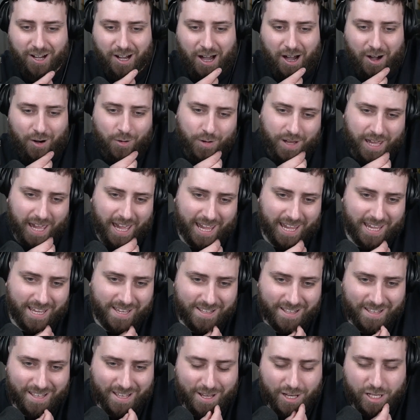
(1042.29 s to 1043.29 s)
Okay.
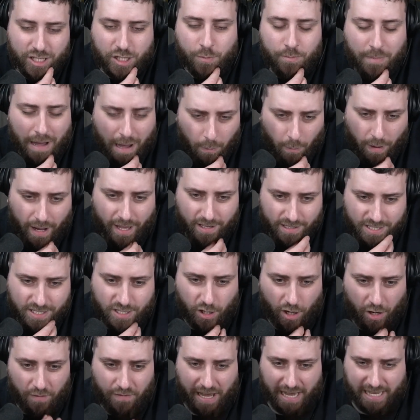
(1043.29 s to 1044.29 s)
So Mawile
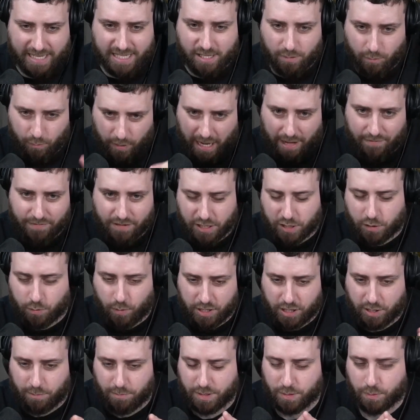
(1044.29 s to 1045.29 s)
sort of has to... We have to
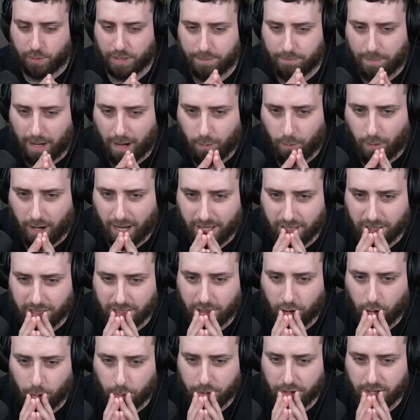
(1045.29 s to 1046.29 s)
switch in between Mawile a
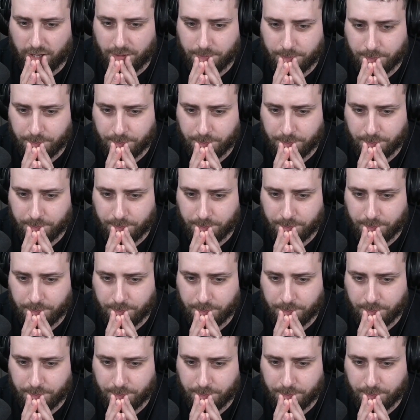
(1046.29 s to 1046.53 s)
little bit.